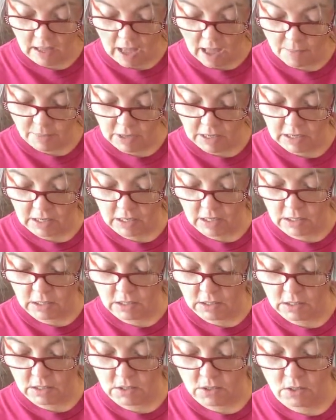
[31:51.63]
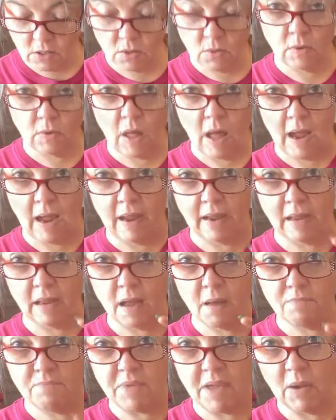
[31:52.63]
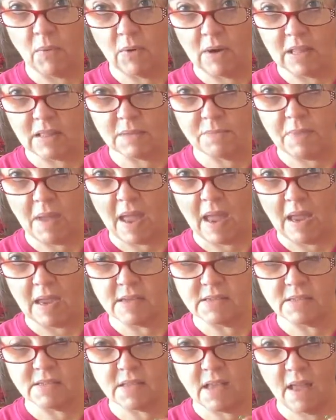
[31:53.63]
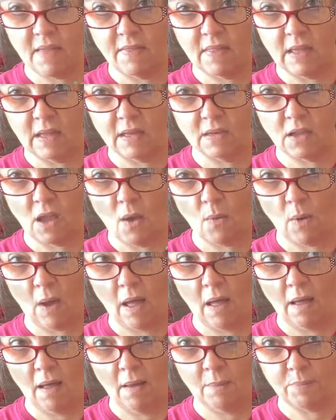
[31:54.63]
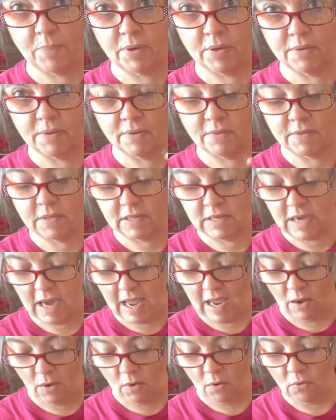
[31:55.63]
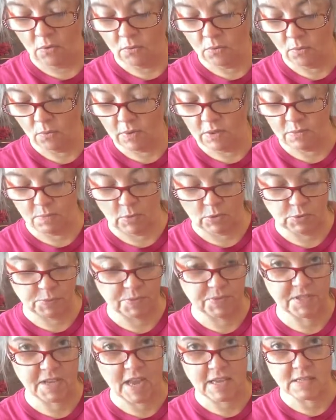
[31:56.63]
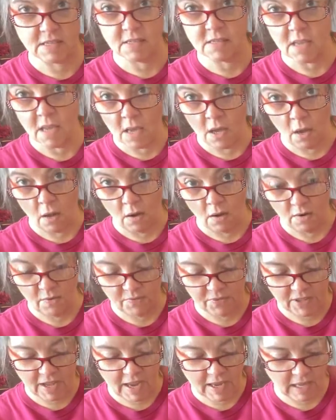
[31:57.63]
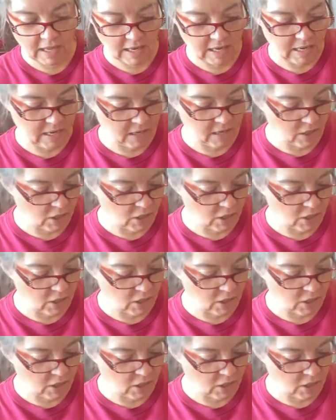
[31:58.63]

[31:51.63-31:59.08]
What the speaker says: going to do like a big one at the base and then go up the nail with multiple sizes. Hopefully I can get it in a good